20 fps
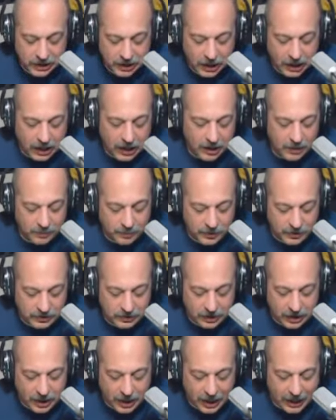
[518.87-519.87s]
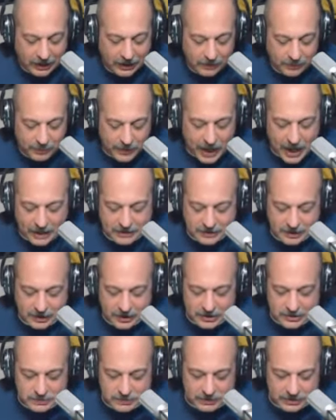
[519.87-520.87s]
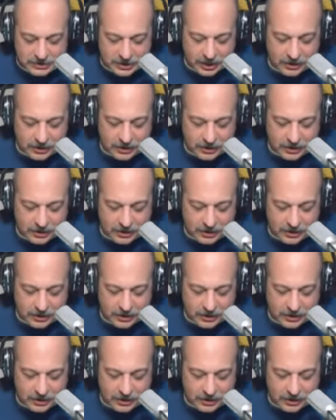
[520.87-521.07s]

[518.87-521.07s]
But I'll get back to this because I